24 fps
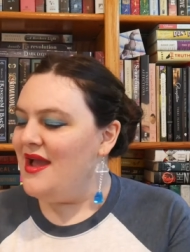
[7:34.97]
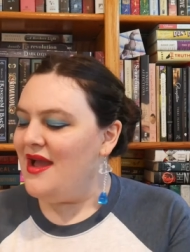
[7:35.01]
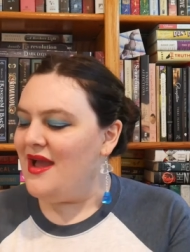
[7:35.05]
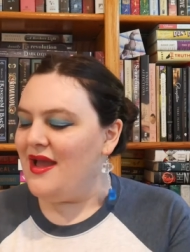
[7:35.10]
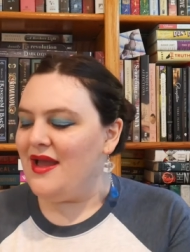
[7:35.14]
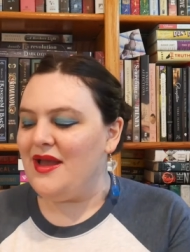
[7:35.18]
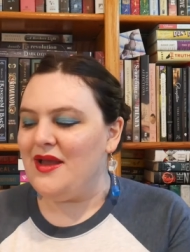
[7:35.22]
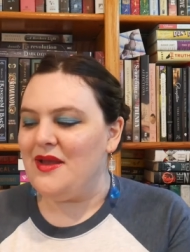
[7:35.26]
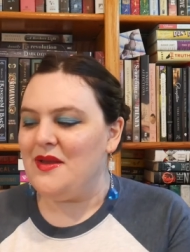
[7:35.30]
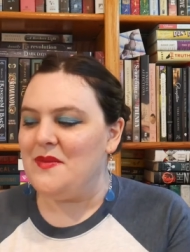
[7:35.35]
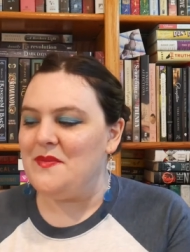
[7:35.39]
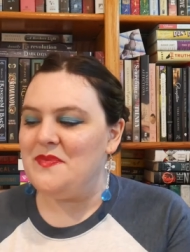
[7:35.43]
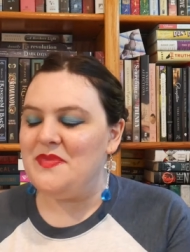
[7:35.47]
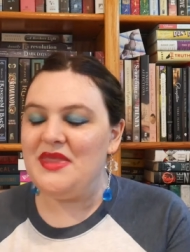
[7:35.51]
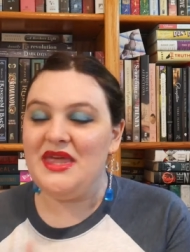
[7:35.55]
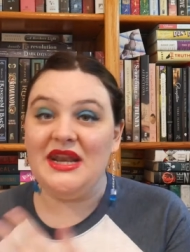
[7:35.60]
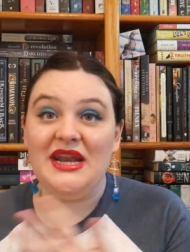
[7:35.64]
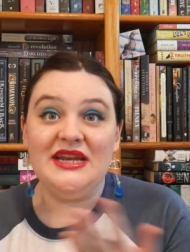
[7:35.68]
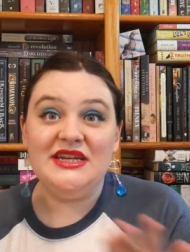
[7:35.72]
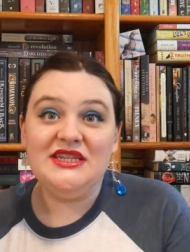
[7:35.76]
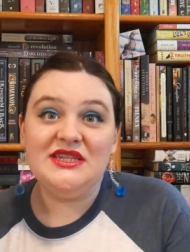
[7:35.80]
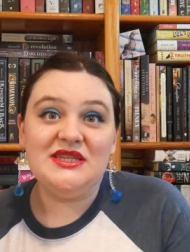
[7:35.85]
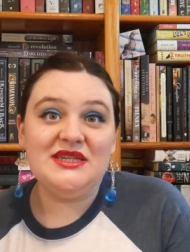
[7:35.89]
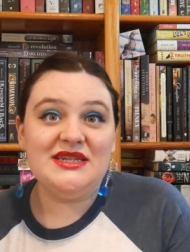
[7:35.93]
Um, and
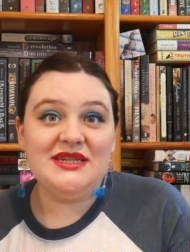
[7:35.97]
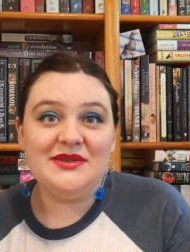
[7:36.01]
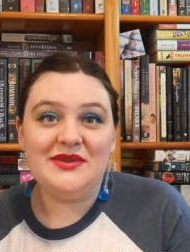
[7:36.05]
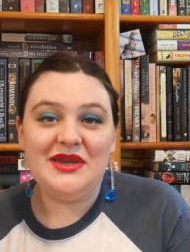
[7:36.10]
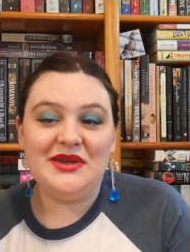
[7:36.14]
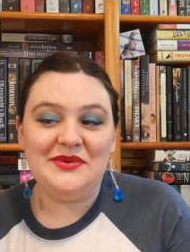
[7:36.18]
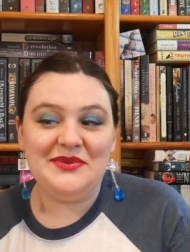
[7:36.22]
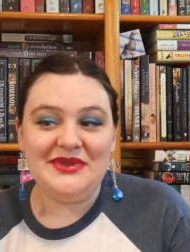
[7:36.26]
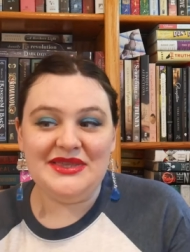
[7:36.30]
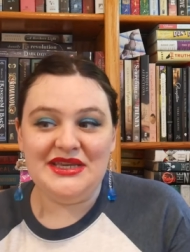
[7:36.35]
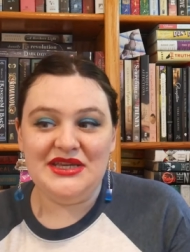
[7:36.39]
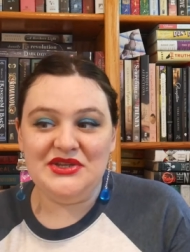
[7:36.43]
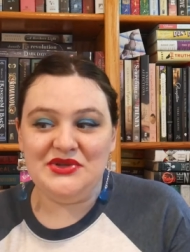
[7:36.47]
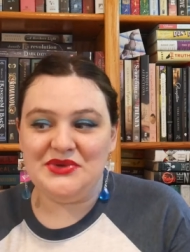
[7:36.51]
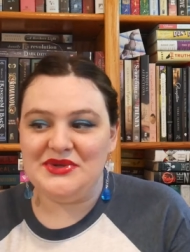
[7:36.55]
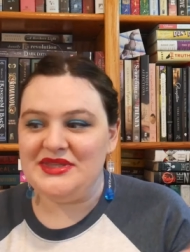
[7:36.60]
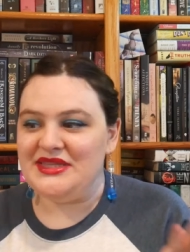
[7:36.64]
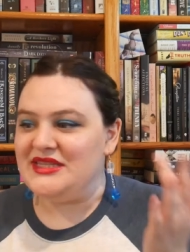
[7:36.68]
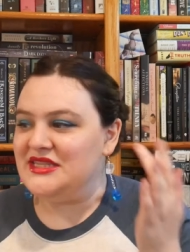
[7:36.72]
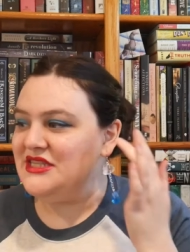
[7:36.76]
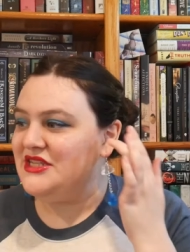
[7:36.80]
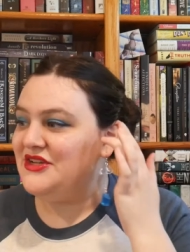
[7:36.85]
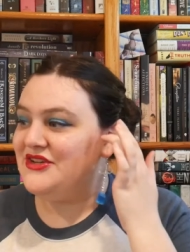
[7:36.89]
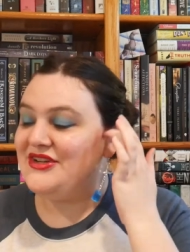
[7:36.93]
I just like really enjoyed
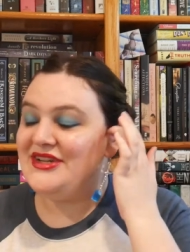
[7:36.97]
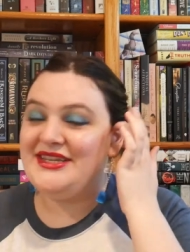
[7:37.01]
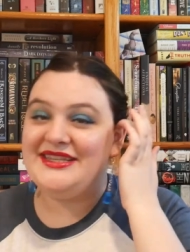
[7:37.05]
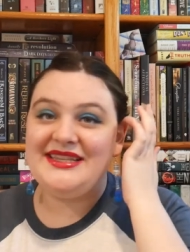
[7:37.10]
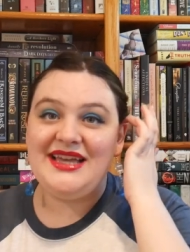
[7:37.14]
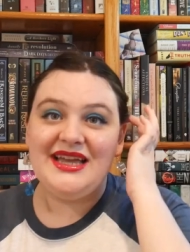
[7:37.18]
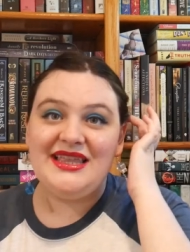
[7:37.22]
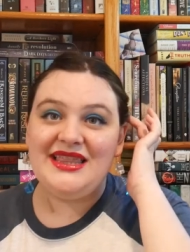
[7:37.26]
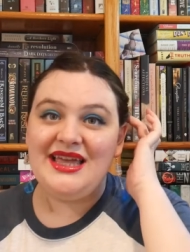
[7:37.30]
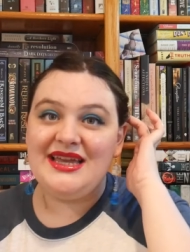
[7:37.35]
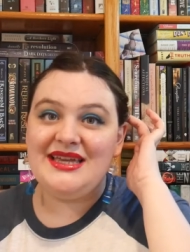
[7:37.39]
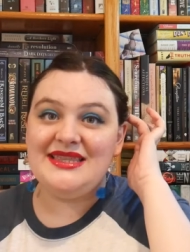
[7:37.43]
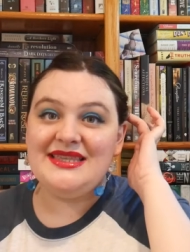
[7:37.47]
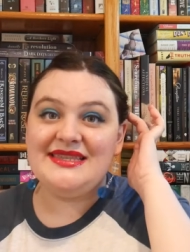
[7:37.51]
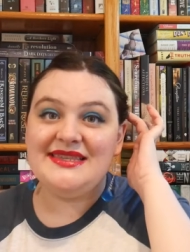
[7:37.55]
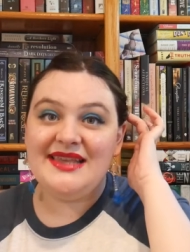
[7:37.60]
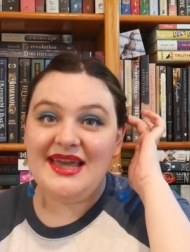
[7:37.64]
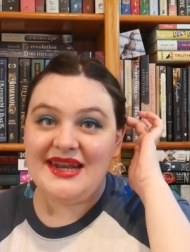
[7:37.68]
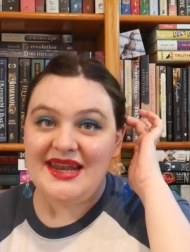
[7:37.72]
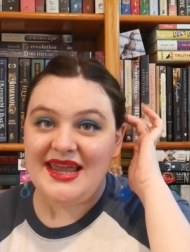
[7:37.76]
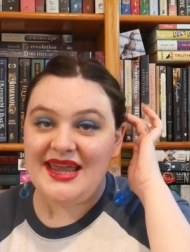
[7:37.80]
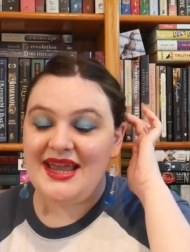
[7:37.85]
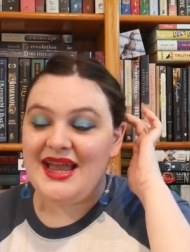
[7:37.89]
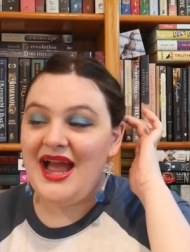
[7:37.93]
this series. I like the
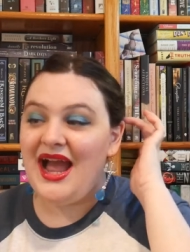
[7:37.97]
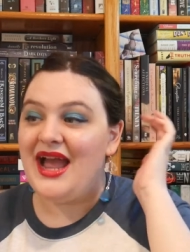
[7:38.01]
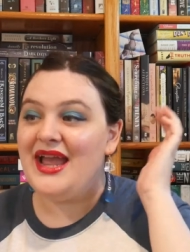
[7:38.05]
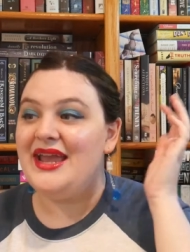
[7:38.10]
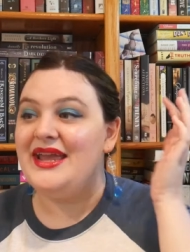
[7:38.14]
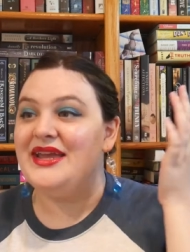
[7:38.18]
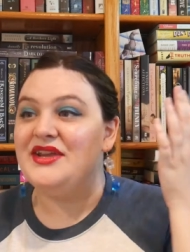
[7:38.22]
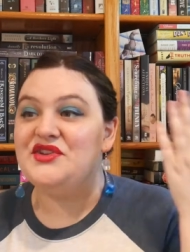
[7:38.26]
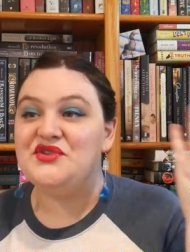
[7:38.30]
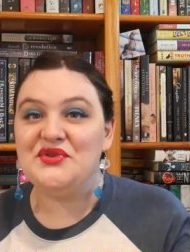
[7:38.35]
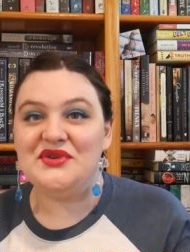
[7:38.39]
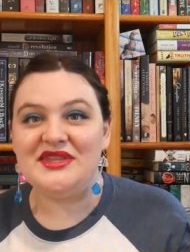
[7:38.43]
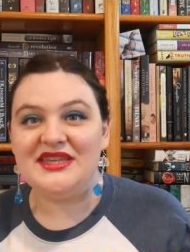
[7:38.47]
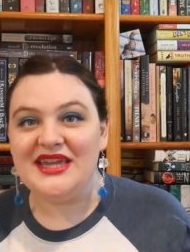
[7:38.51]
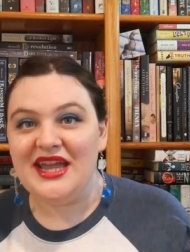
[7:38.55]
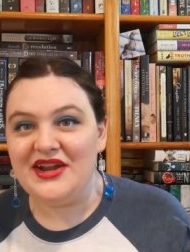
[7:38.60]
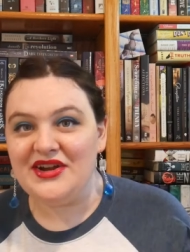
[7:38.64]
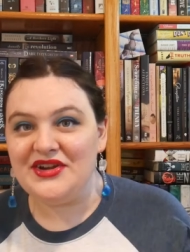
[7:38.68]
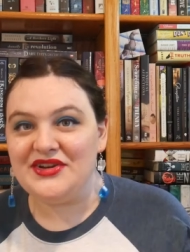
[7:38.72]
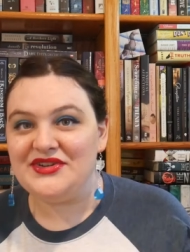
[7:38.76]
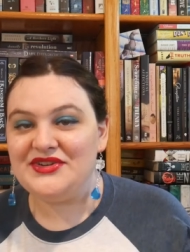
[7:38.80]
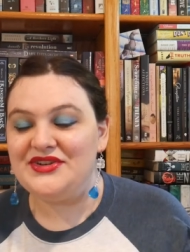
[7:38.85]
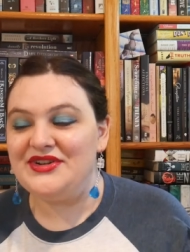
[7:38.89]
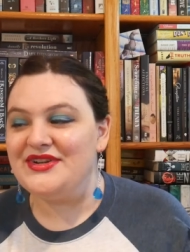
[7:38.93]
setting. I enjoy the
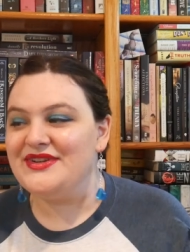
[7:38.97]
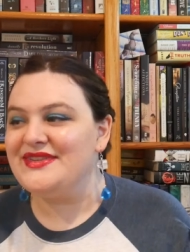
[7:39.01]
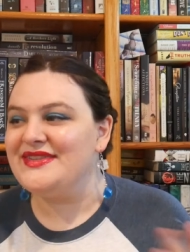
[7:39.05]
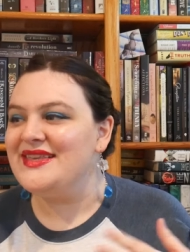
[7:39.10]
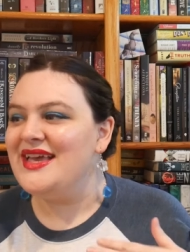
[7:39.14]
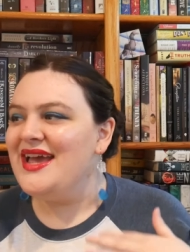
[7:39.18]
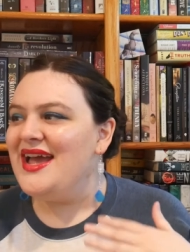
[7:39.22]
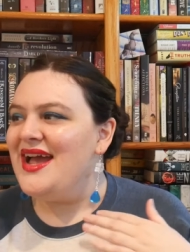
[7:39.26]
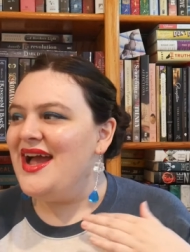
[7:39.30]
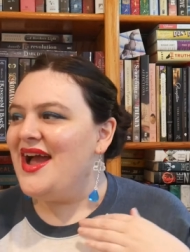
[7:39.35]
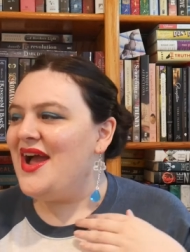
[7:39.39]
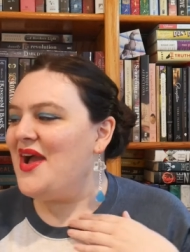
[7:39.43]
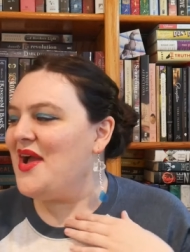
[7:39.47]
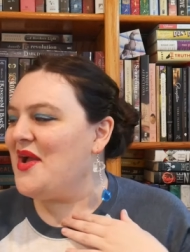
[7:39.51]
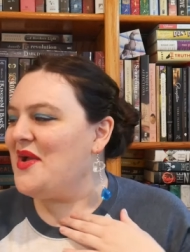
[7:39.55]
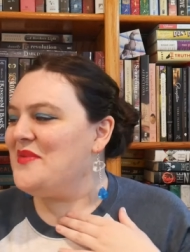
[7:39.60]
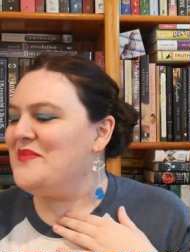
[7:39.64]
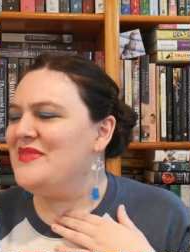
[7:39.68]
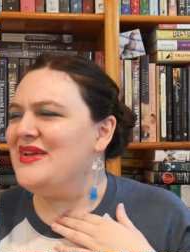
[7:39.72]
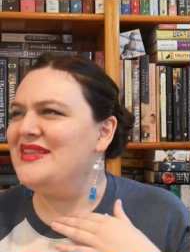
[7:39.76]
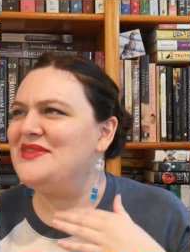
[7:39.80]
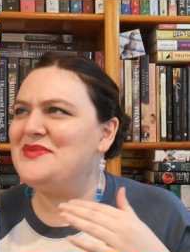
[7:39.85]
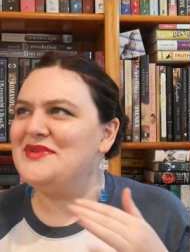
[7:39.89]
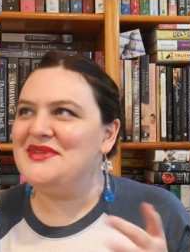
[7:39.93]
characters.
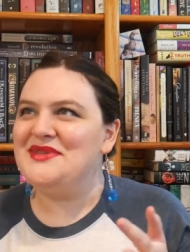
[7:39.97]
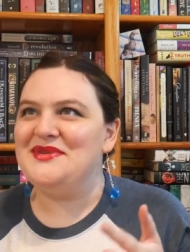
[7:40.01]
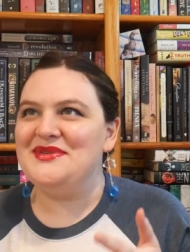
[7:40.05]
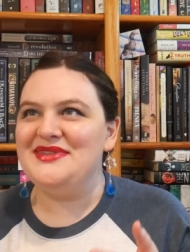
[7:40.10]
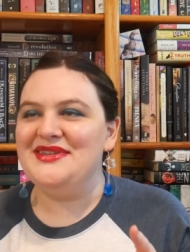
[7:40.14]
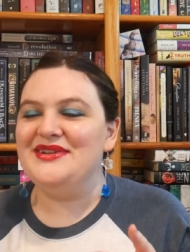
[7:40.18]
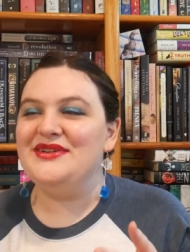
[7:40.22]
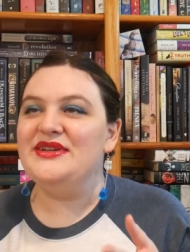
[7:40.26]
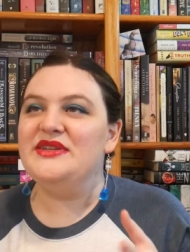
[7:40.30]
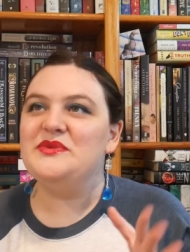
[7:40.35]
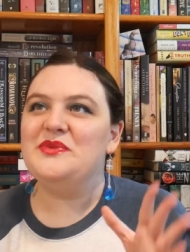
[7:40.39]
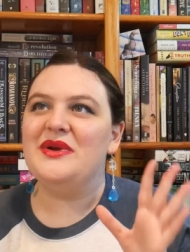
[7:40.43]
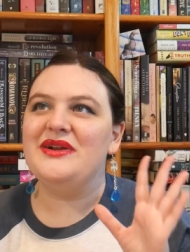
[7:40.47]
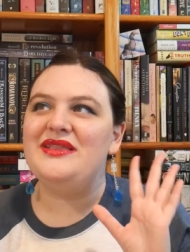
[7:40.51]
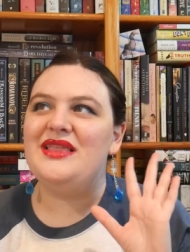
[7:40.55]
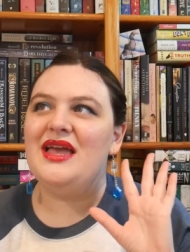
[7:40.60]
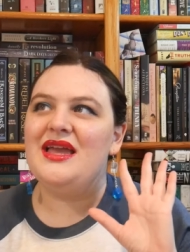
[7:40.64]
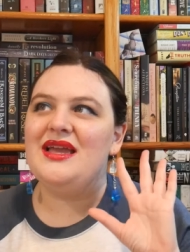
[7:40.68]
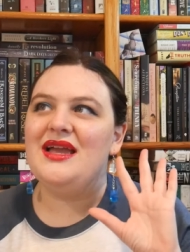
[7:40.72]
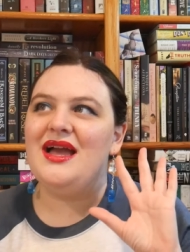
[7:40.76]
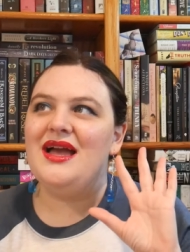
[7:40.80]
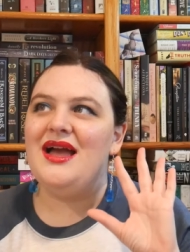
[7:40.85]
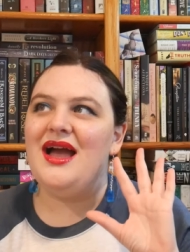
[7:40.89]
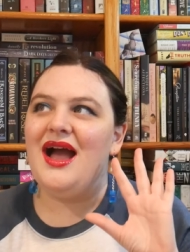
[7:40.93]
Um, it's one of those series where
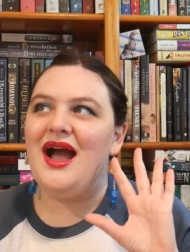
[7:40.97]
like